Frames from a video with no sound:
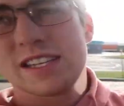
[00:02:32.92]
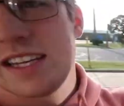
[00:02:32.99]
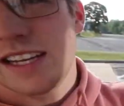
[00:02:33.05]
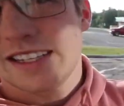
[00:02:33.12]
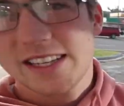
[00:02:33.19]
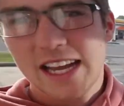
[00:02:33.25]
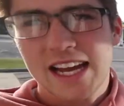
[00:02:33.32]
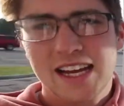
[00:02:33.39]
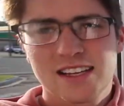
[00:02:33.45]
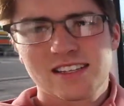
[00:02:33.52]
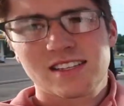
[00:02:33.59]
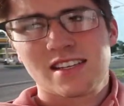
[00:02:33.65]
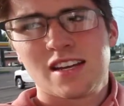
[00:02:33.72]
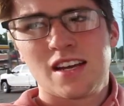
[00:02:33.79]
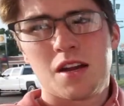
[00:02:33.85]
thing needs
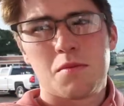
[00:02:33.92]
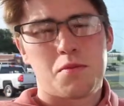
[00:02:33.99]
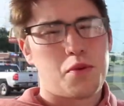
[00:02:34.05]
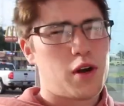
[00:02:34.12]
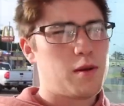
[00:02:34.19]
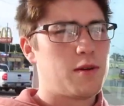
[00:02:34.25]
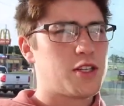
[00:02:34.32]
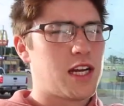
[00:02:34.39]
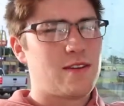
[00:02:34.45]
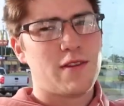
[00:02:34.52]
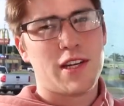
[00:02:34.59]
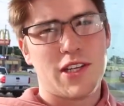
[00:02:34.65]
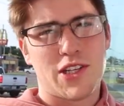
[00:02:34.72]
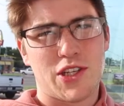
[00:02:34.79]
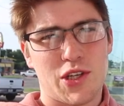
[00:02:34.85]
gas pretty much
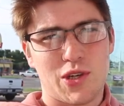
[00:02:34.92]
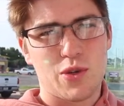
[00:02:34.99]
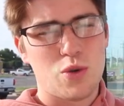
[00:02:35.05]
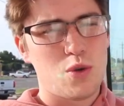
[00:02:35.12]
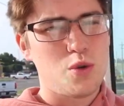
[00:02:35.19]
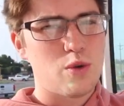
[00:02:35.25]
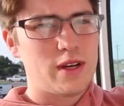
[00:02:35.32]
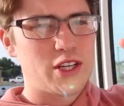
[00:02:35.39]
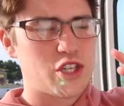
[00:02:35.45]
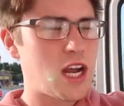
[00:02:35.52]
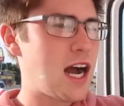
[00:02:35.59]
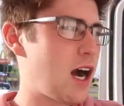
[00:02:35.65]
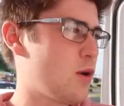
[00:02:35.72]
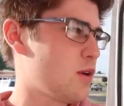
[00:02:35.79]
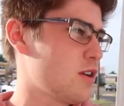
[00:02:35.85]
every 2-ish
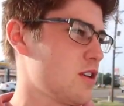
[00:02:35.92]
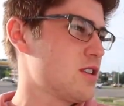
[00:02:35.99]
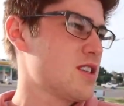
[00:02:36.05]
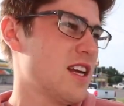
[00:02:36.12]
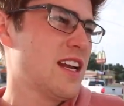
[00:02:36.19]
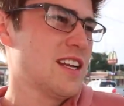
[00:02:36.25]
hours,